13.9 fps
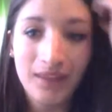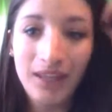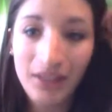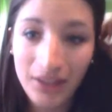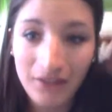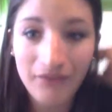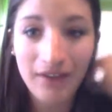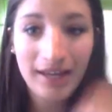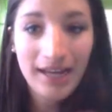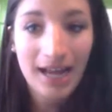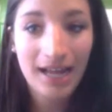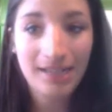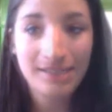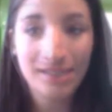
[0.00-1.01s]
the phytic
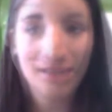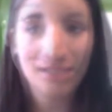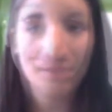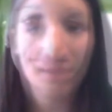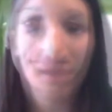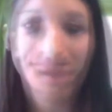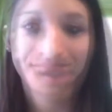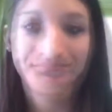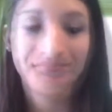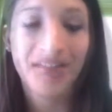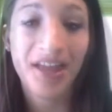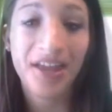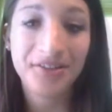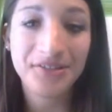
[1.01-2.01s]
acid that's making it
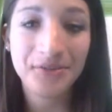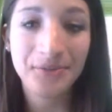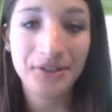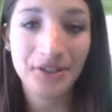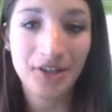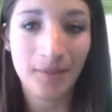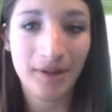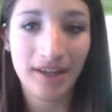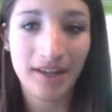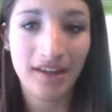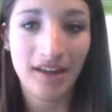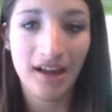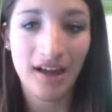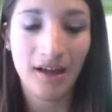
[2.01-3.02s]
difficult. I also want to comment
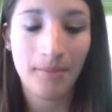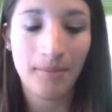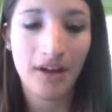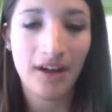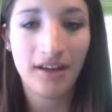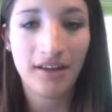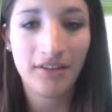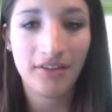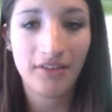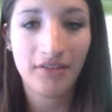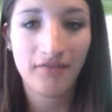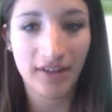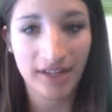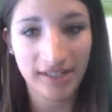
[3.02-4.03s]
on
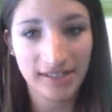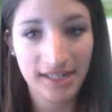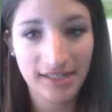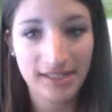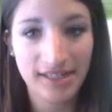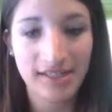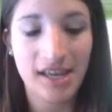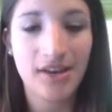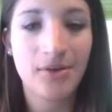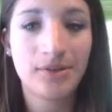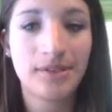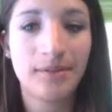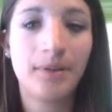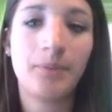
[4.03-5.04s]
phytates, because I know
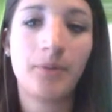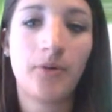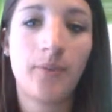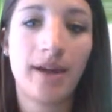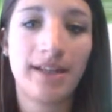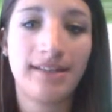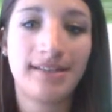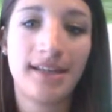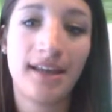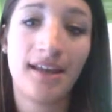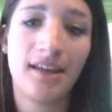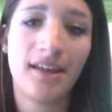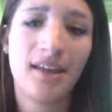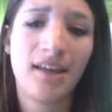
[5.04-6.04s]
some people might
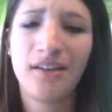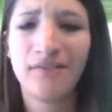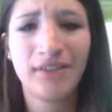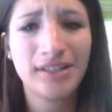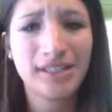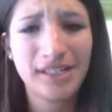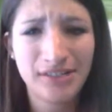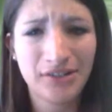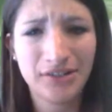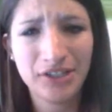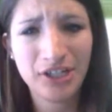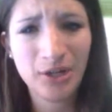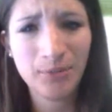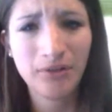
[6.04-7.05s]
say phytates aren't
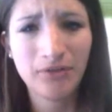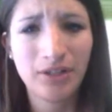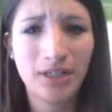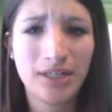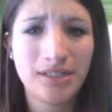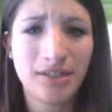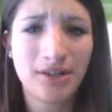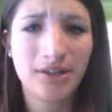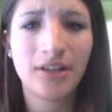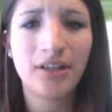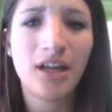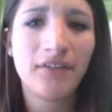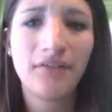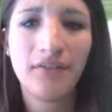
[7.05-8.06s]
terrible for us. They're in a
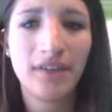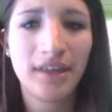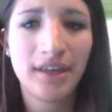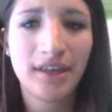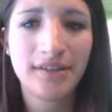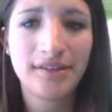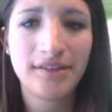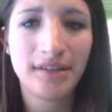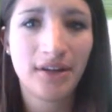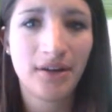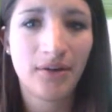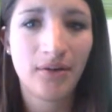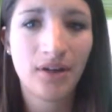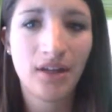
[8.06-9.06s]
lot of things, you
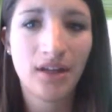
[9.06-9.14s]
know,